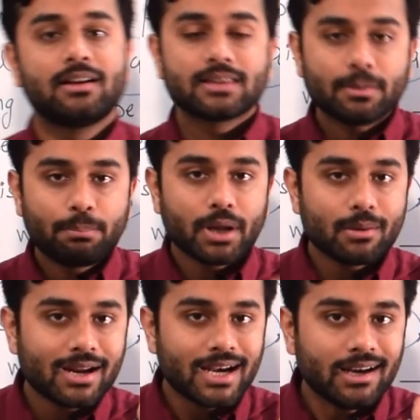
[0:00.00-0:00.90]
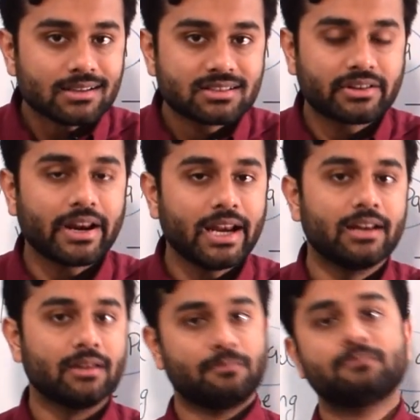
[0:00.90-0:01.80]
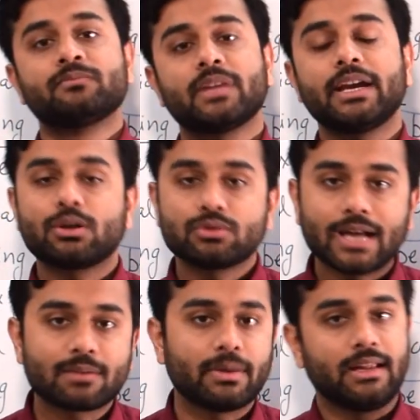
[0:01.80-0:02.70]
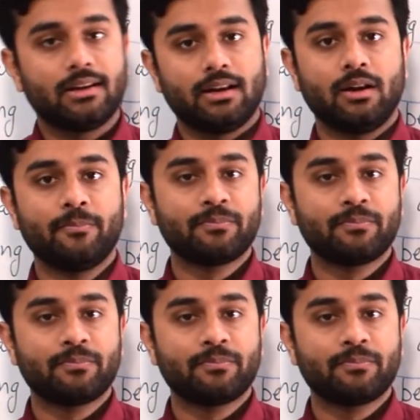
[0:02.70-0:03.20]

the permanent strain into that material.